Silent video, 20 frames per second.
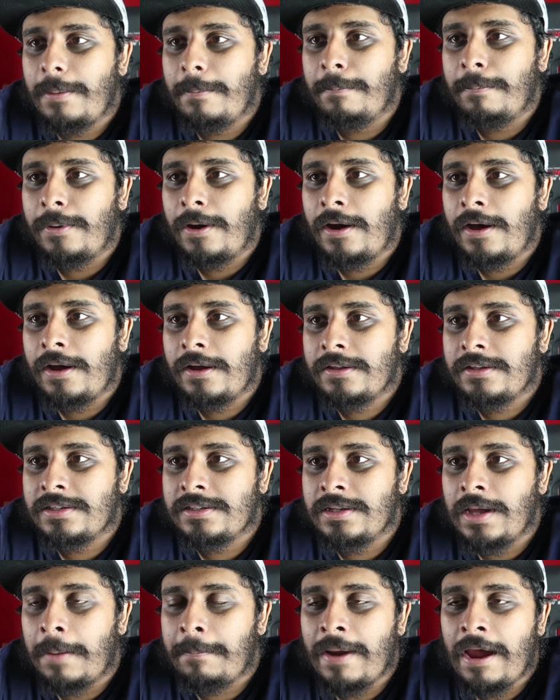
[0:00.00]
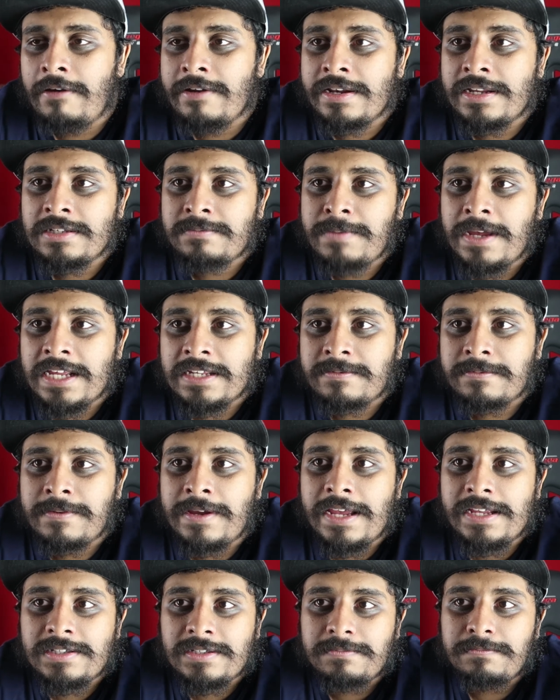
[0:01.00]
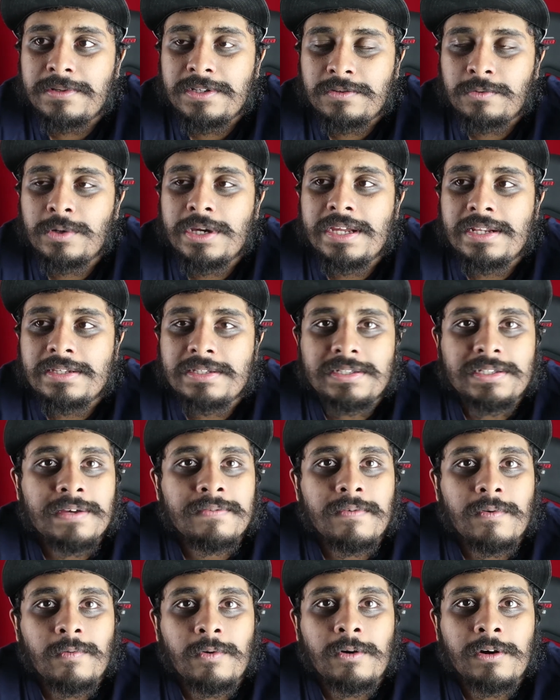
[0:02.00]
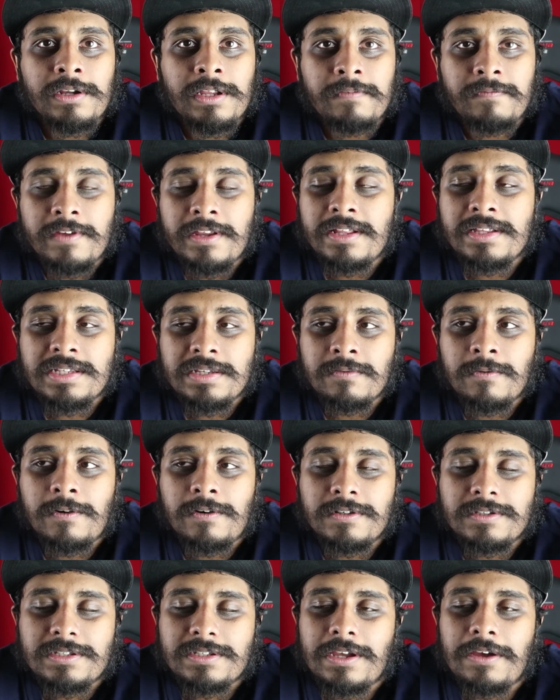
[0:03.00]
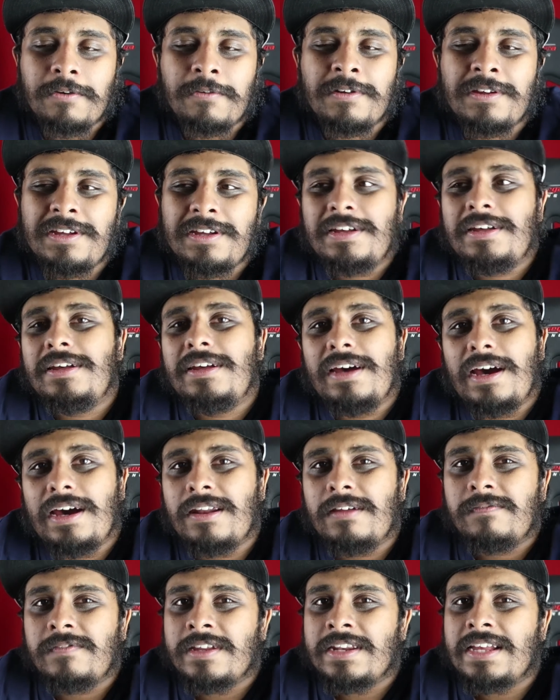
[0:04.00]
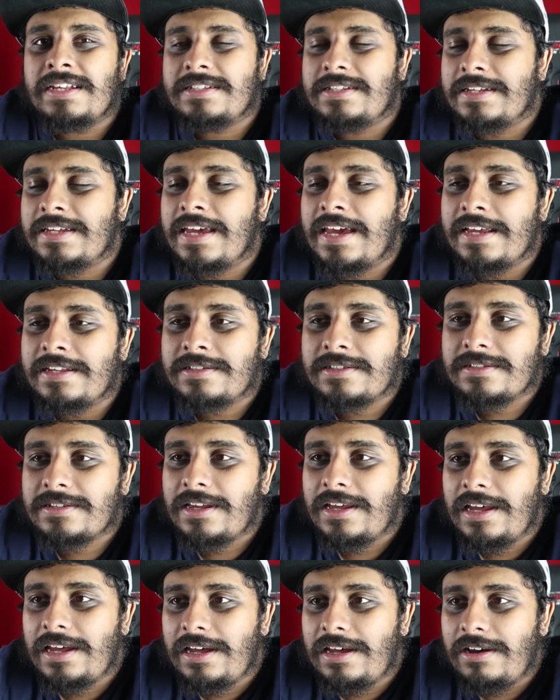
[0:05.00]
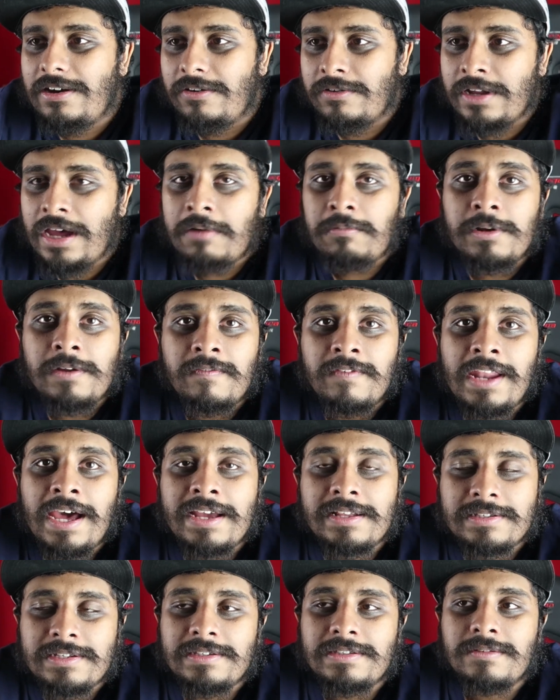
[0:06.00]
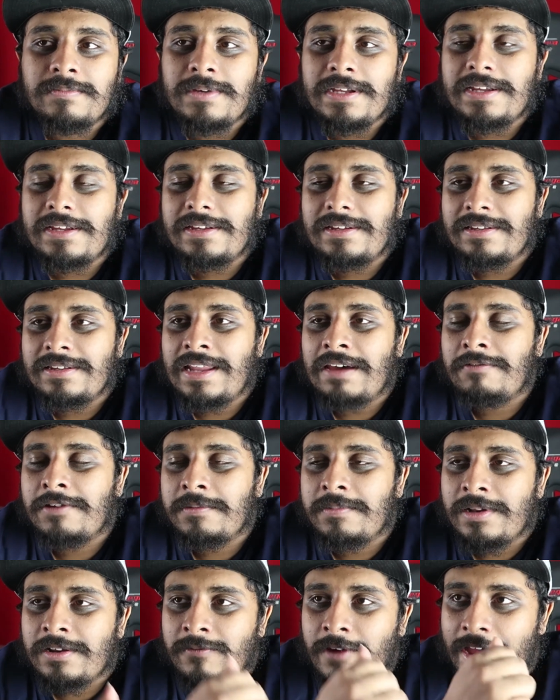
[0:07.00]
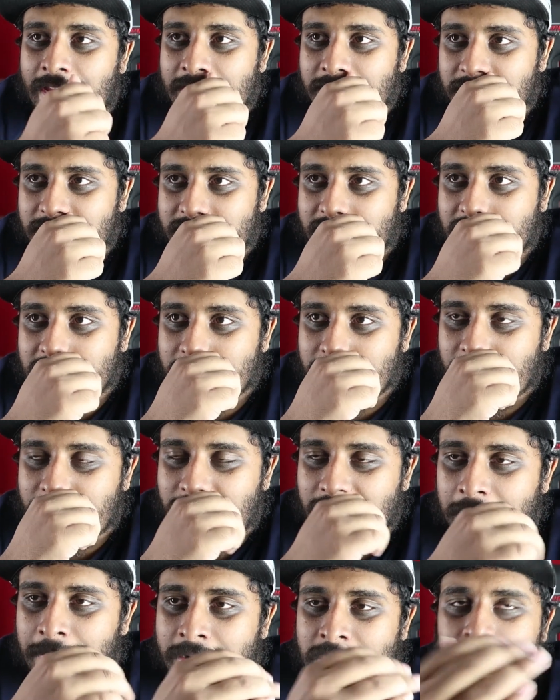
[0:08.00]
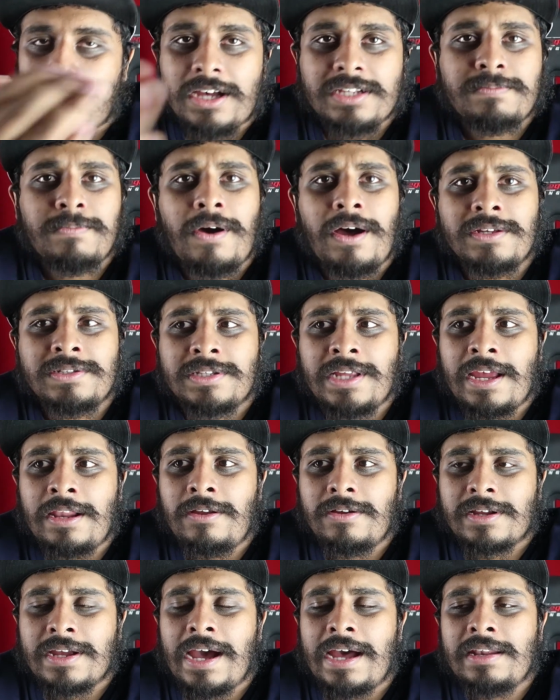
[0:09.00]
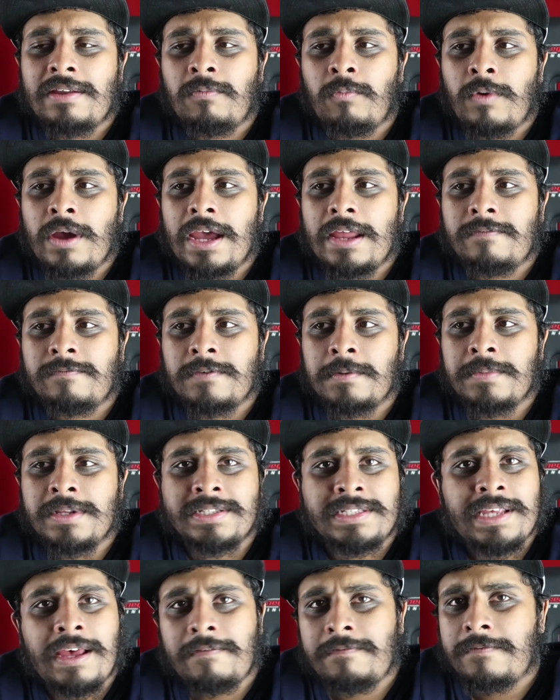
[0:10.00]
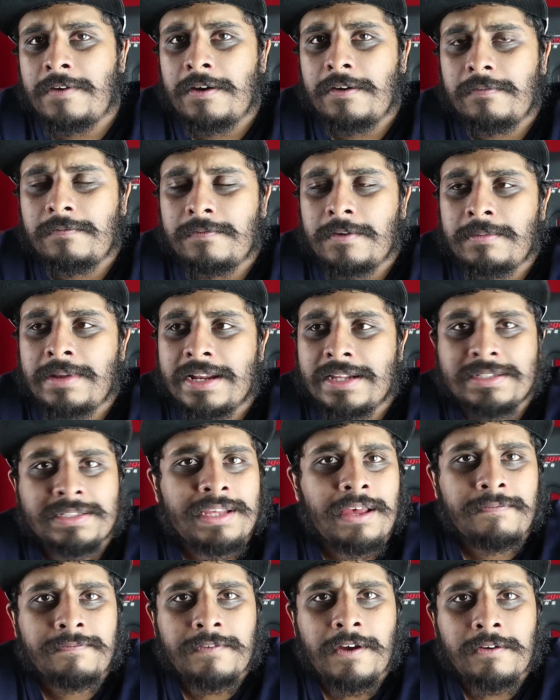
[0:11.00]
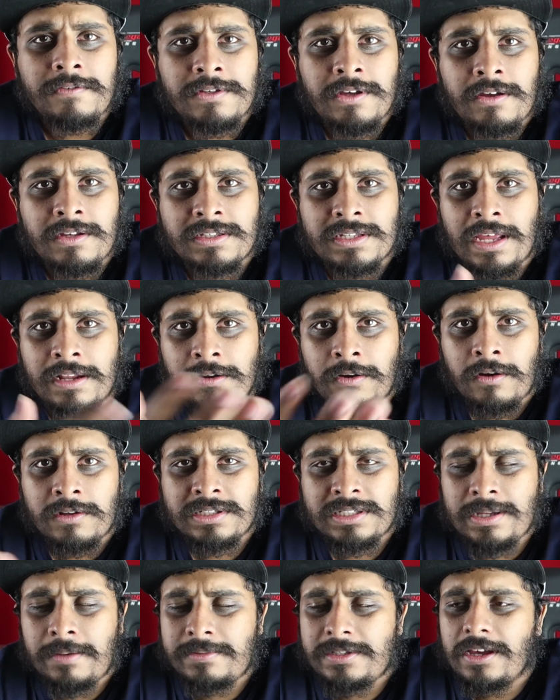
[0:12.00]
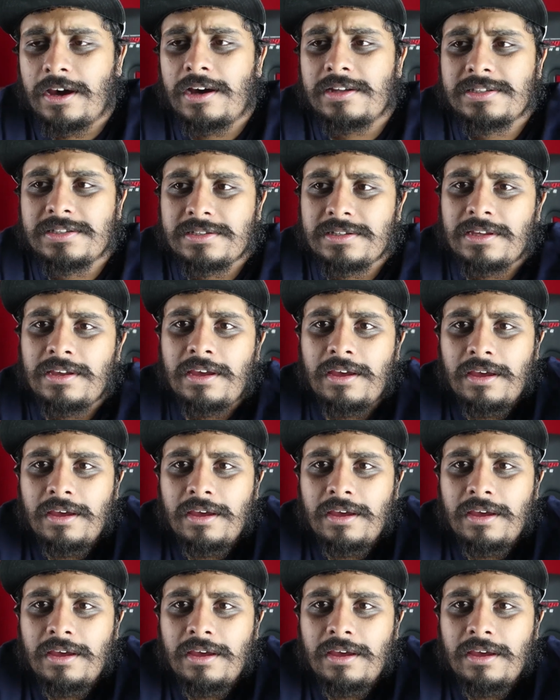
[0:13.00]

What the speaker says: but apparently this takes place between Civil War and Infinity War, so I don't think that's the case. Although I would have liked it to be. That would have been quite interesting, to be fair. But Taskmaster, it looked kind of weird from the set set photos and concept art.